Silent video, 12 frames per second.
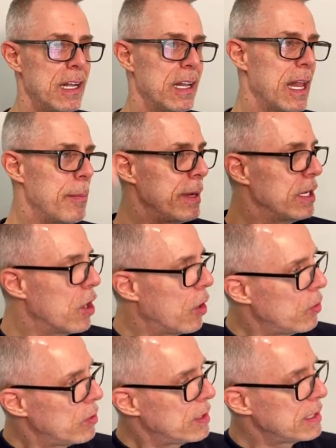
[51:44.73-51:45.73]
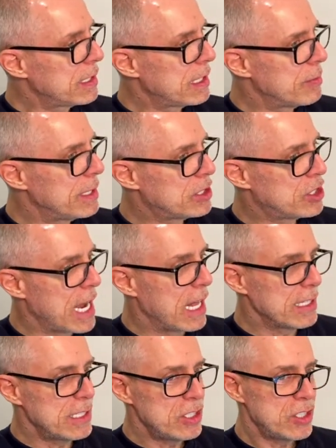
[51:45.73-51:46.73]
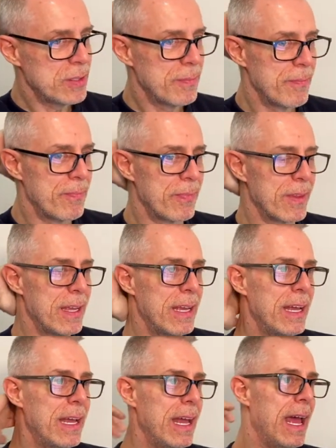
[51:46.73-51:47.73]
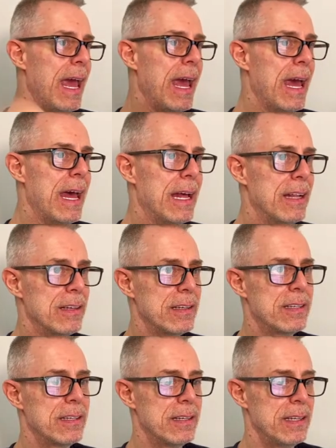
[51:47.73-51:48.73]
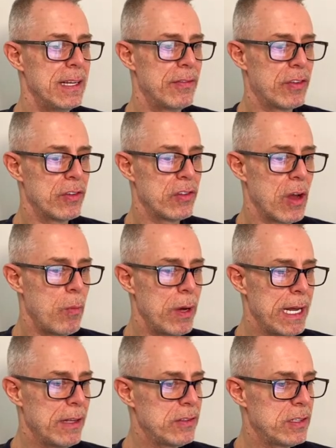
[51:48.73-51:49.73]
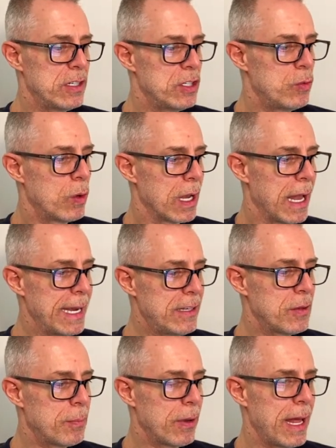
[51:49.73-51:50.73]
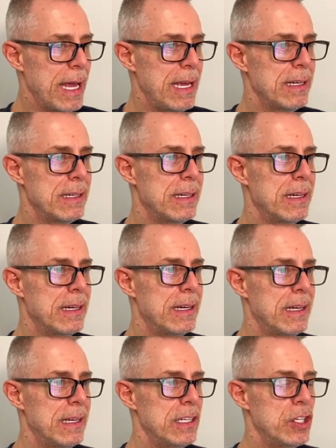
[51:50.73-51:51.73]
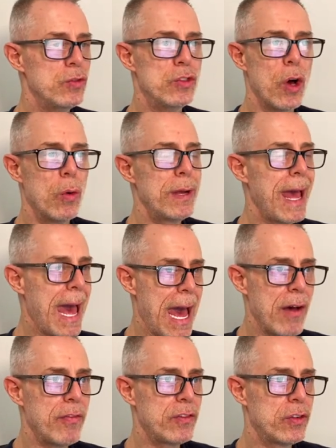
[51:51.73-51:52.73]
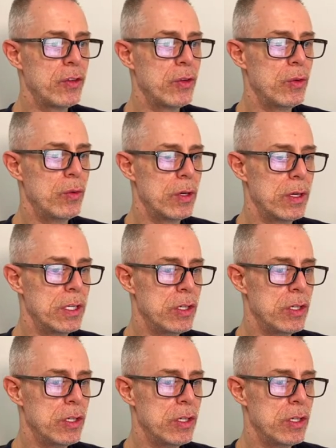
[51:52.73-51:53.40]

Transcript: let me know. Give me a challenge. And if there's someone else here who would like to play, you don't have to